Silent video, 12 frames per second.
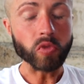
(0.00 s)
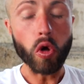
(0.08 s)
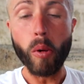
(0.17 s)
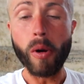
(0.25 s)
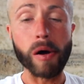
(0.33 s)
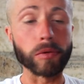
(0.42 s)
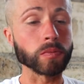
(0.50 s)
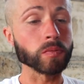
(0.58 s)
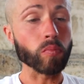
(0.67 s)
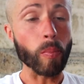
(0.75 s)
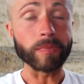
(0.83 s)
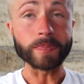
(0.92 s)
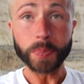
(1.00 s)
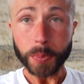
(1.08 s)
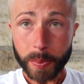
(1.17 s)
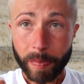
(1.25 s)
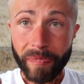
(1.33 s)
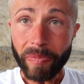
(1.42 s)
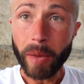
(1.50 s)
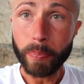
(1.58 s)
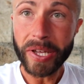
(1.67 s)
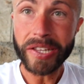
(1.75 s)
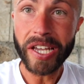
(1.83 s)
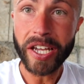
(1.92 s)
Oh wow.
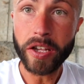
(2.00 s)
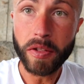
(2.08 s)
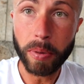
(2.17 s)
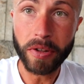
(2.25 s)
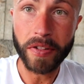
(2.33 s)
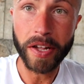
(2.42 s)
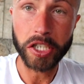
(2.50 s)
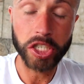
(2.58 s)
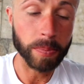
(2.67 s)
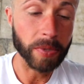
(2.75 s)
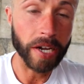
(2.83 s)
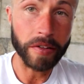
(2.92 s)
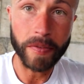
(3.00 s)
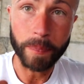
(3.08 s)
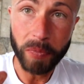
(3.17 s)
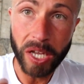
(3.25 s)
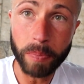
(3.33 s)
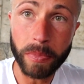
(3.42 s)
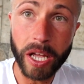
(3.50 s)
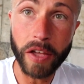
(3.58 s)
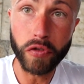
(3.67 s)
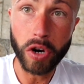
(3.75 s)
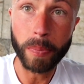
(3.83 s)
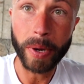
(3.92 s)
Pite is pod sačem, guys.
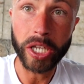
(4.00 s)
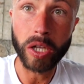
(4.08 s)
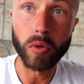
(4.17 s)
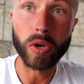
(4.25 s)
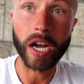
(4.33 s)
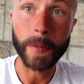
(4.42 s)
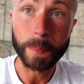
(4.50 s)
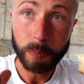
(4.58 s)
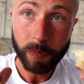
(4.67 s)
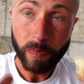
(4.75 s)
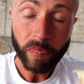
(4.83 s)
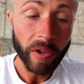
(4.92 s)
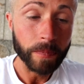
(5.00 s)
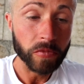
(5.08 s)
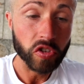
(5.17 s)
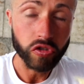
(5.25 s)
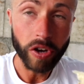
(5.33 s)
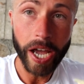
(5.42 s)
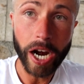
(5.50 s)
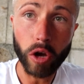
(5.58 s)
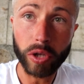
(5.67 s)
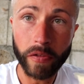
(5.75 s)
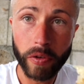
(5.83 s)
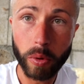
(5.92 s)
If you're in Banja Luka, try it
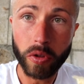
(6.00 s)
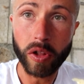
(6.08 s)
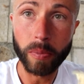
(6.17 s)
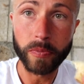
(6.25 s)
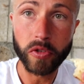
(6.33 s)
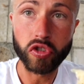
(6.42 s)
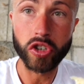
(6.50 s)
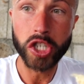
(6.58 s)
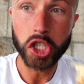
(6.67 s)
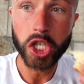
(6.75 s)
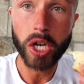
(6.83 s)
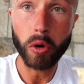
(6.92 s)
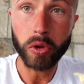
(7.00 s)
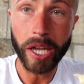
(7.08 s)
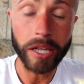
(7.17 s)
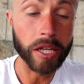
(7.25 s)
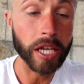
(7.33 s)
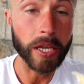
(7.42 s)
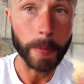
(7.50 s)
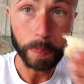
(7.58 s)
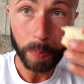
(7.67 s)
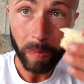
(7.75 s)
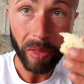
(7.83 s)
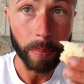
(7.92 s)
out if you want some traditional, authentic
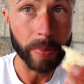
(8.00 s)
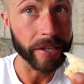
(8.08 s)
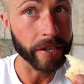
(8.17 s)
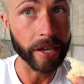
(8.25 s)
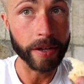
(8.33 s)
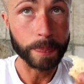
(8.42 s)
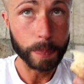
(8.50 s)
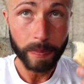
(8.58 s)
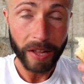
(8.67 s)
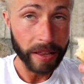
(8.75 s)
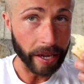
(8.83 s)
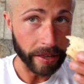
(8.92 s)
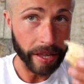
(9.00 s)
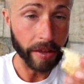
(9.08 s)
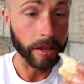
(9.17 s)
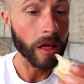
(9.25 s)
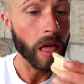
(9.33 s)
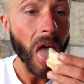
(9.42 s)
pite like that.